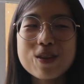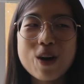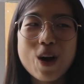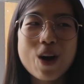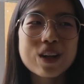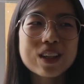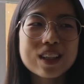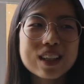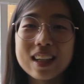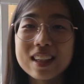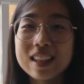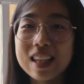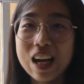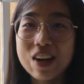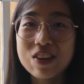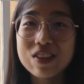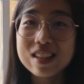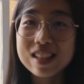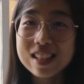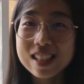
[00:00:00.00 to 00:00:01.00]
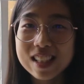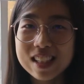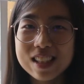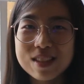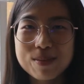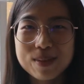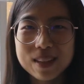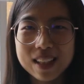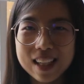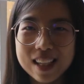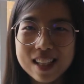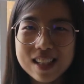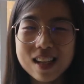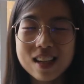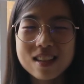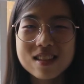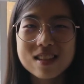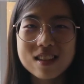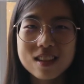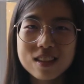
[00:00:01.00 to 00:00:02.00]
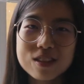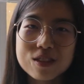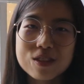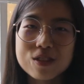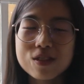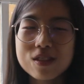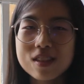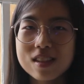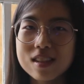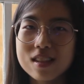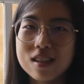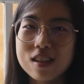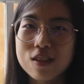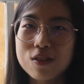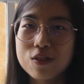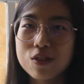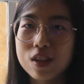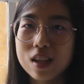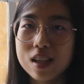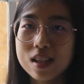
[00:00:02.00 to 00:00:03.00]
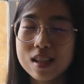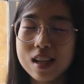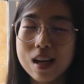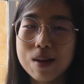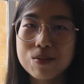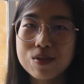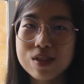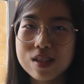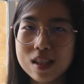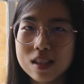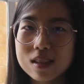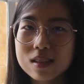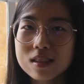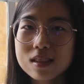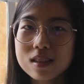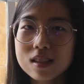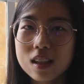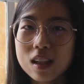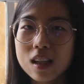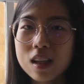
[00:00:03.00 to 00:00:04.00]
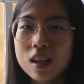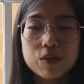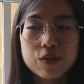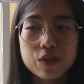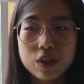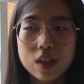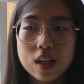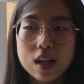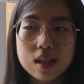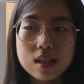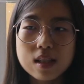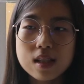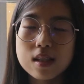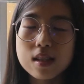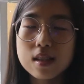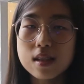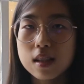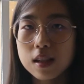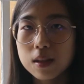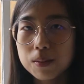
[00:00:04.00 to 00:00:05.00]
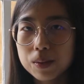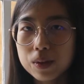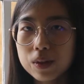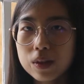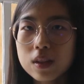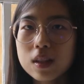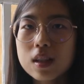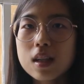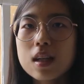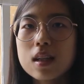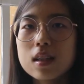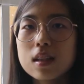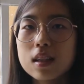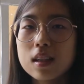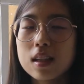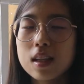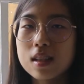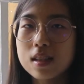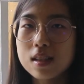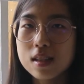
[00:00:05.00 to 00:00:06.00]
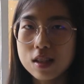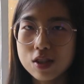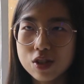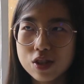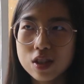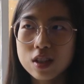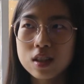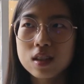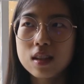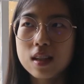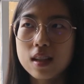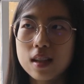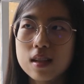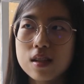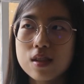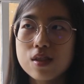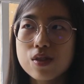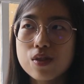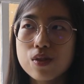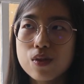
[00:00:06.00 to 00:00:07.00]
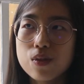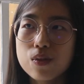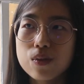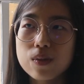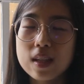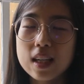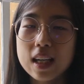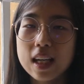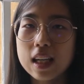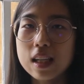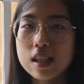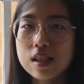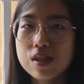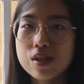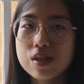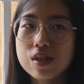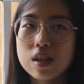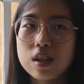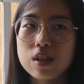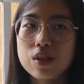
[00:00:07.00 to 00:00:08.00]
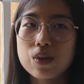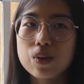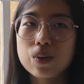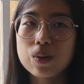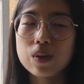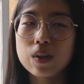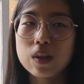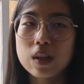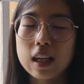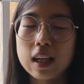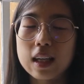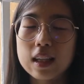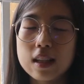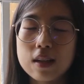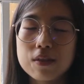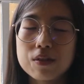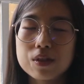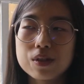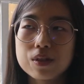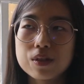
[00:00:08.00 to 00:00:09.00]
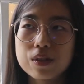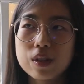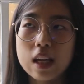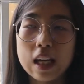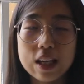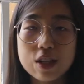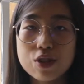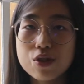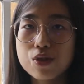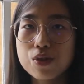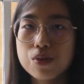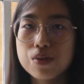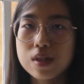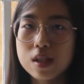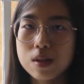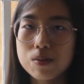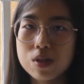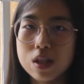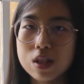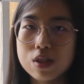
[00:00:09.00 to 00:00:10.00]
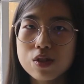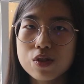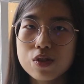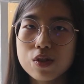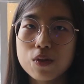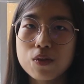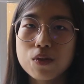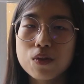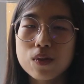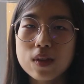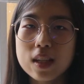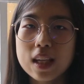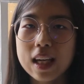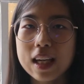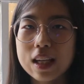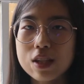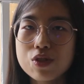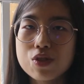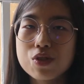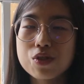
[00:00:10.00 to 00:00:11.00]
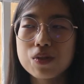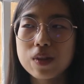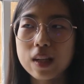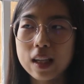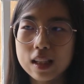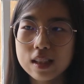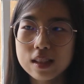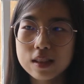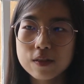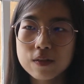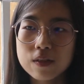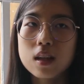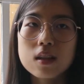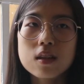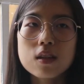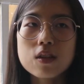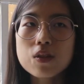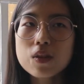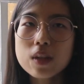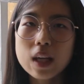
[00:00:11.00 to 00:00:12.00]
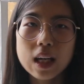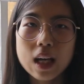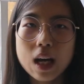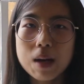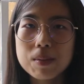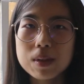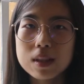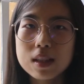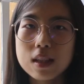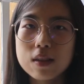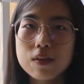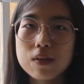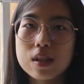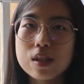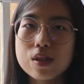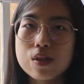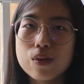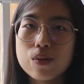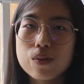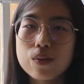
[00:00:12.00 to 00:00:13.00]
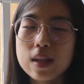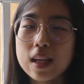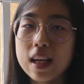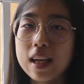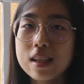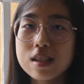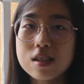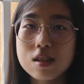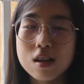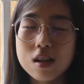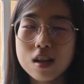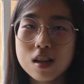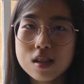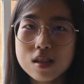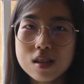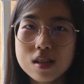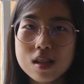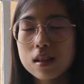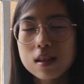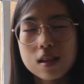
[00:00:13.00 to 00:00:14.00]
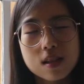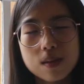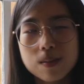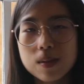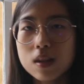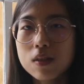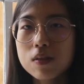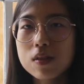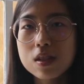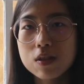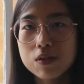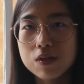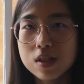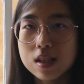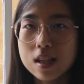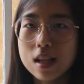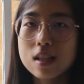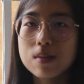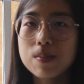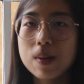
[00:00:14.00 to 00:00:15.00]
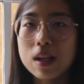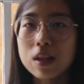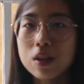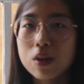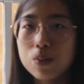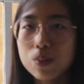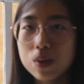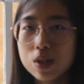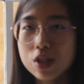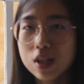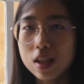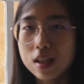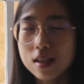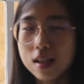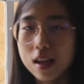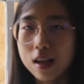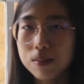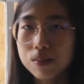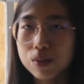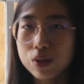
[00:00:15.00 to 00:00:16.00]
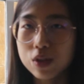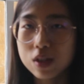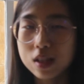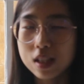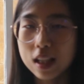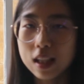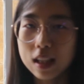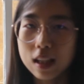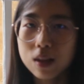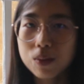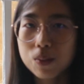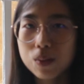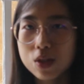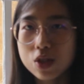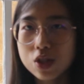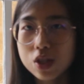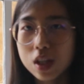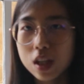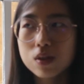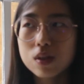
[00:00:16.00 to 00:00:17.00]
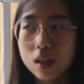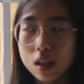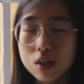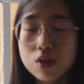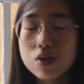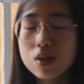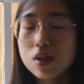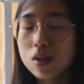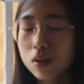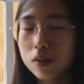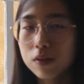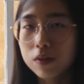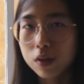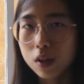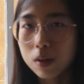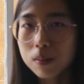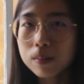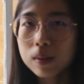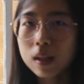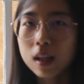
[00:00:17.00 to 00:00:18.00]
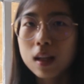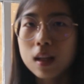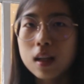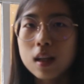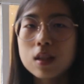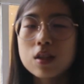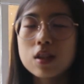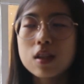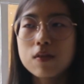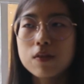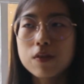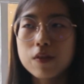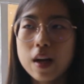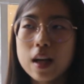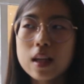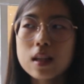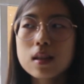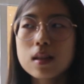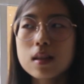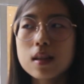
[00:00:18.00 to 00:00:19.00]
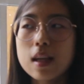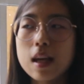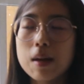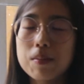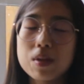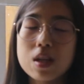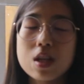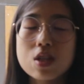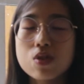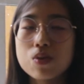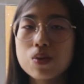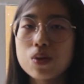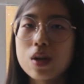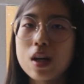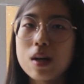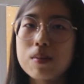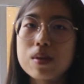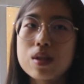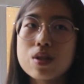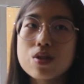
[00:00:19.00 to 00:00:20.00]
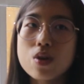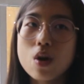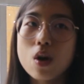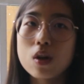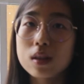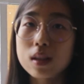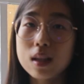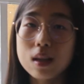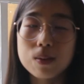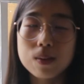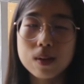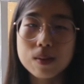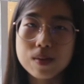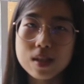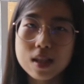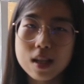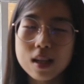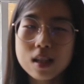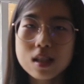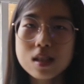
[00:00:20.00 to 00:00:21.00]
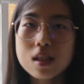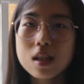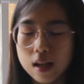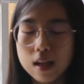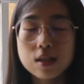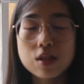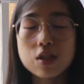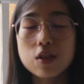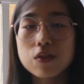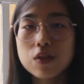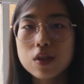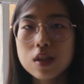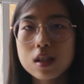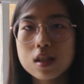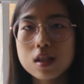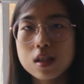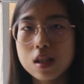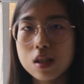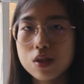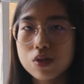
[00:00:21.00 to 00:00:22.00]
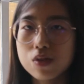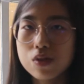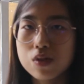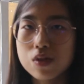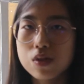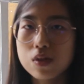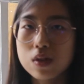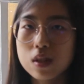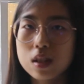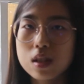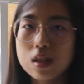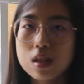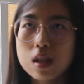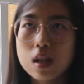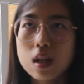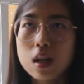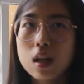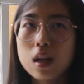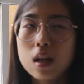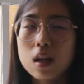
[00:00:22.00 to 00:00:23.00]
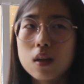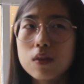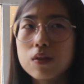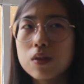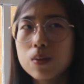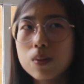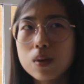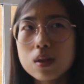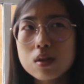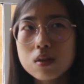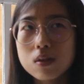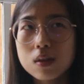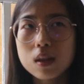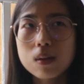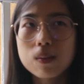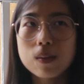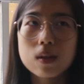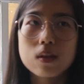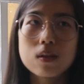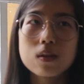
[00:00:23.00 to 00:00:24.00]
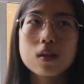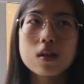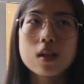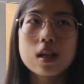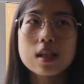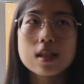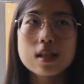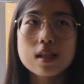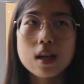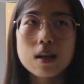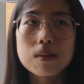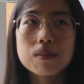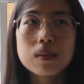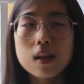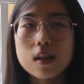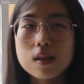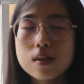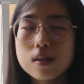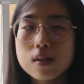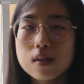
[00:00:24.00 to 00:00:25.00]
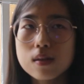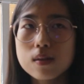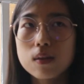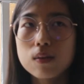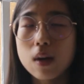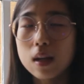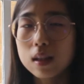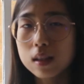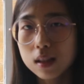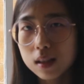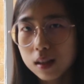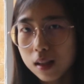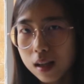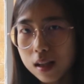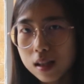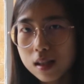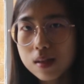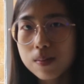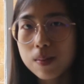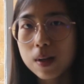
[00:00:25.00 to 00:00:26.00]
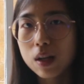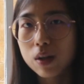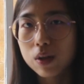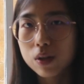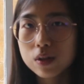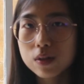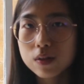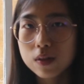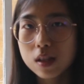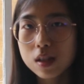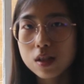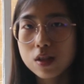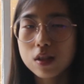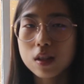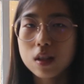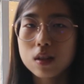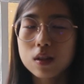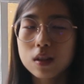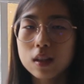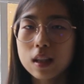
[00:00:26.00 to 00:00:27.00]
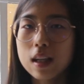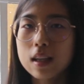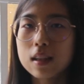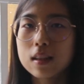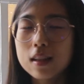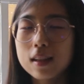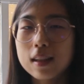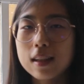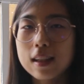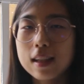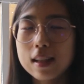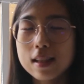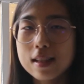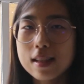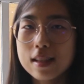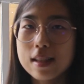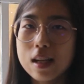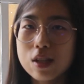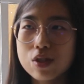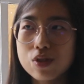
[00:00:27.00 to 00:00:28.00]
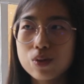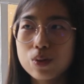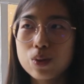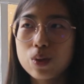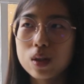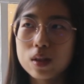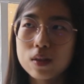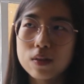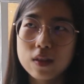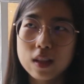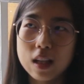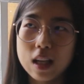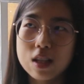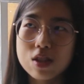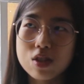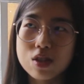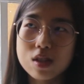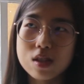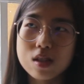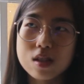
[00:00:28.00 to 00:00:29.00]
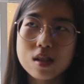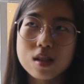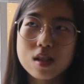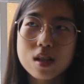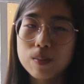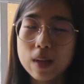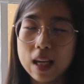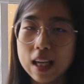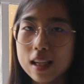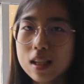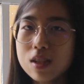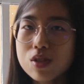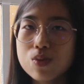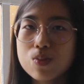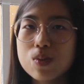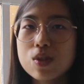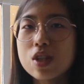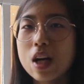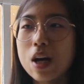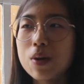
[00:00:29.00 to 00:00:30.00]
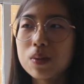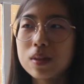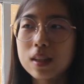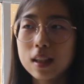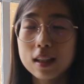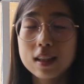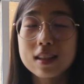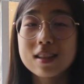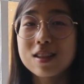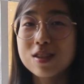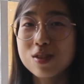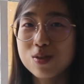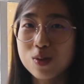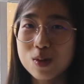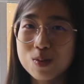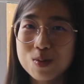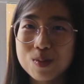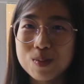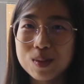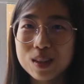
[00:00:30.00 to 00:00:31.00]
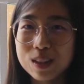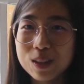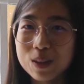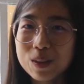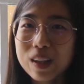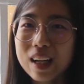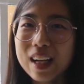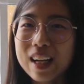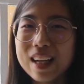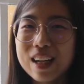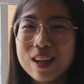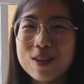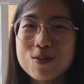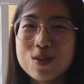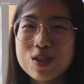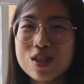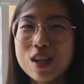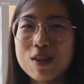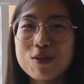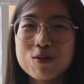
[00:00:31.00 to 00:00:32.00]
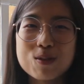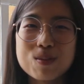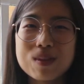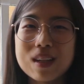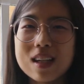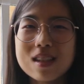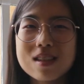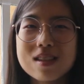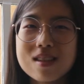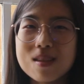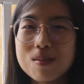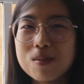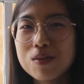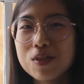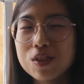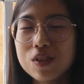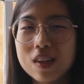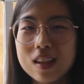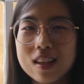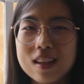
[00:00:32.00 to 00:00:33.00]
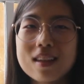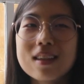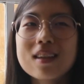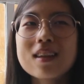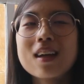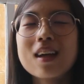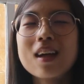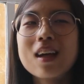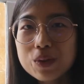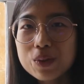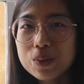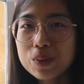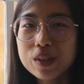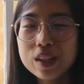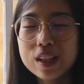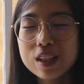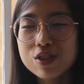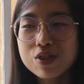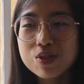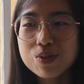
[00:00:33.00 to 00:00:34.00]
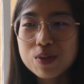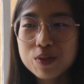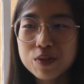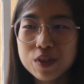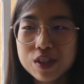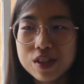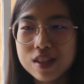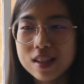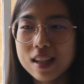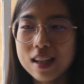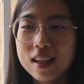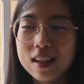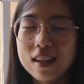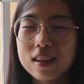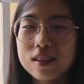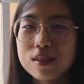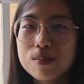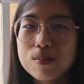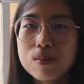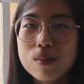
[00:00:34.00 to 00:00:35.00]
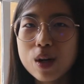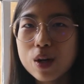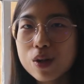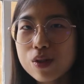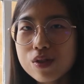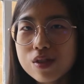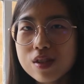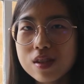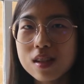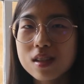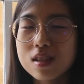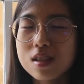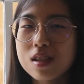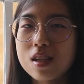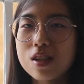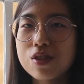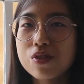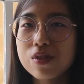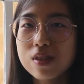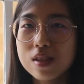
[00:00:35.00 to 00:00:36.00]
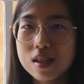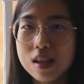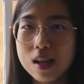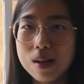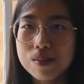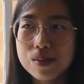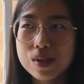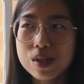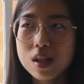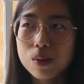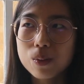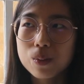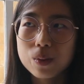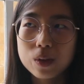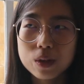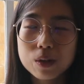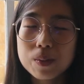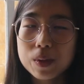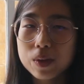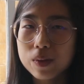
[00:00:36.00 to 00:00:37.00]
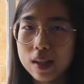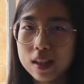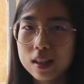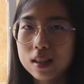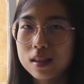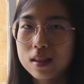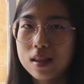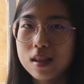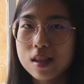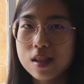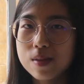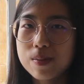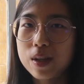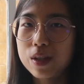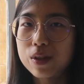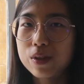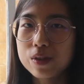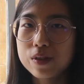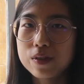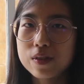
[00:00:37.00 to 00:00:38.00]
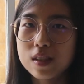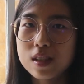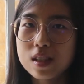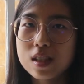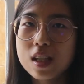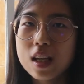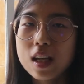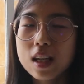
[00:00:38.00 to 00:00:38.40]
not a guaranteed place until you receive your exam results. For us in Singapore, the condition is 3 A's in your A-level H2 subjects, so 3 H2 A's. In the UK, I believe it's 3 A-stars. There's a bit of a difference there depending on which exam you're taking, which country you're from, and you can find the application requirements on their website. And if you're an international student, if you're wondering whether your exam is recognized by Oxford, you can look at the international qualifications page, which I will link in the description below, and which I've replied to some of you, I think. You can just refer to that, and most international exams will be recognized by Oxford.